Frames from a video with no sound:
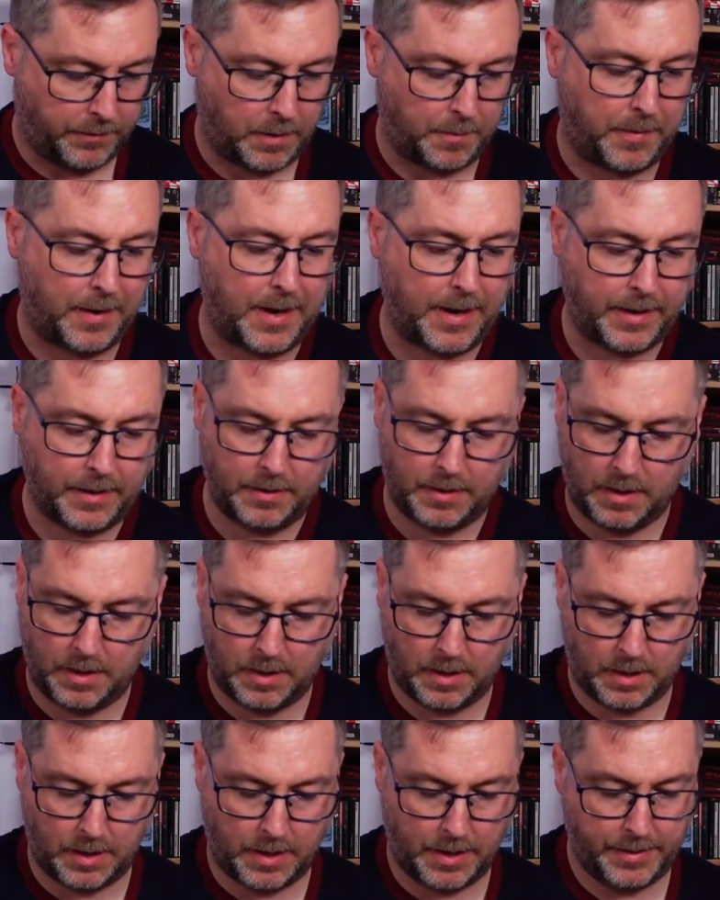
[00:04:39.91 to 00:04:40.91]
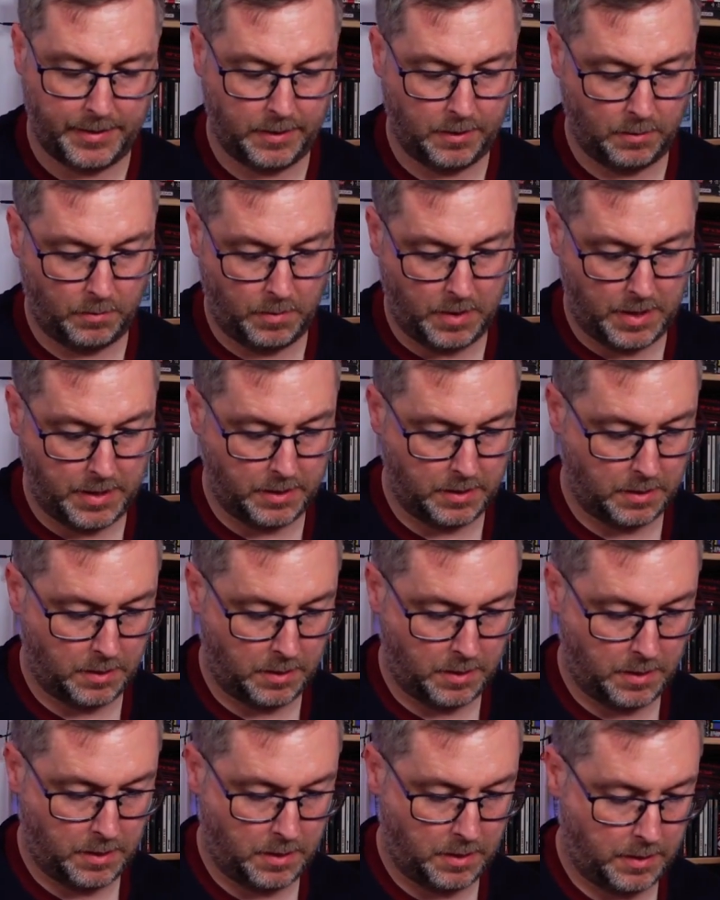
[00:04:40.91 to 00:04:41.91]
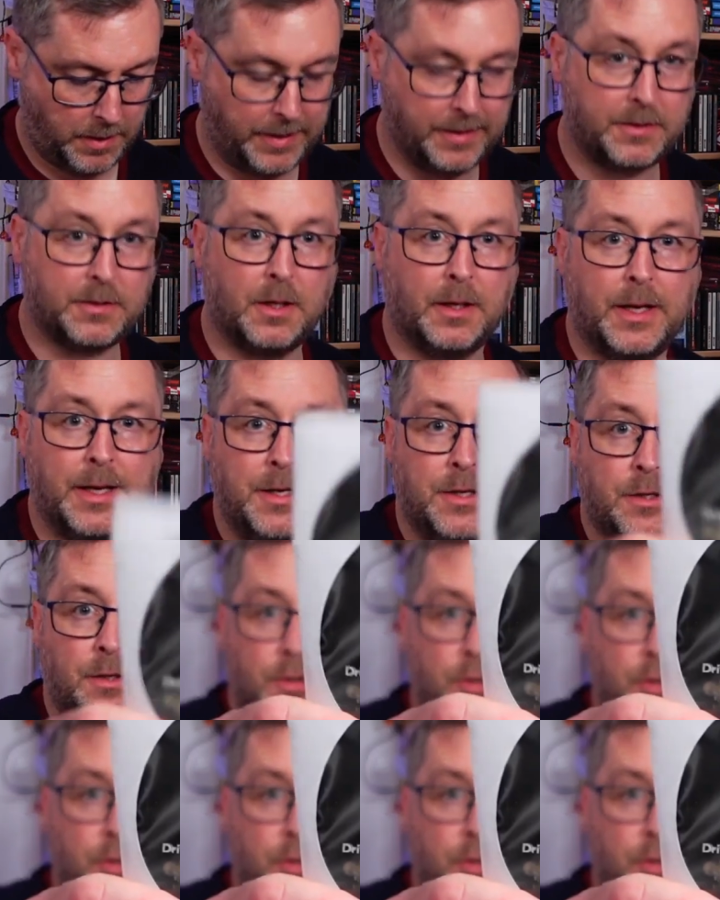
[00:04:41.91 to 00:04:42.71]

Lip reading: packing, hiding away, installation